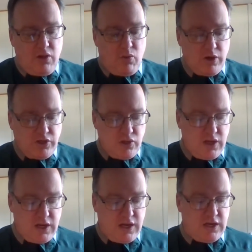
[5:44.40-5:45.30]
Once
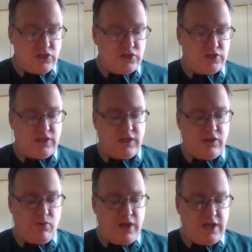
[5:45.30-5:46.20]
you get in it just a
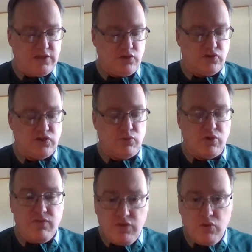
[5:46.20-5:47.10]
little ways, there's some
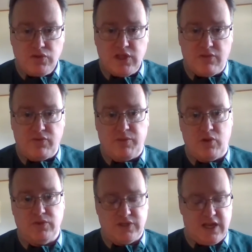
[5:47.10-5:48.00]
review stuff
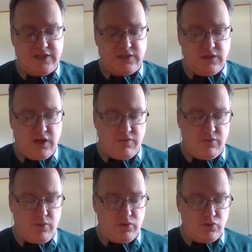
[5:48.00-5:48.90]
about Wisconsin
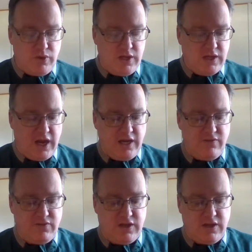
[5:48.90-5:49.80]
government, which we kind
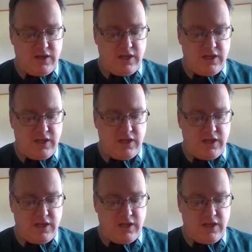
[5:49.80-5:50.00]
of did.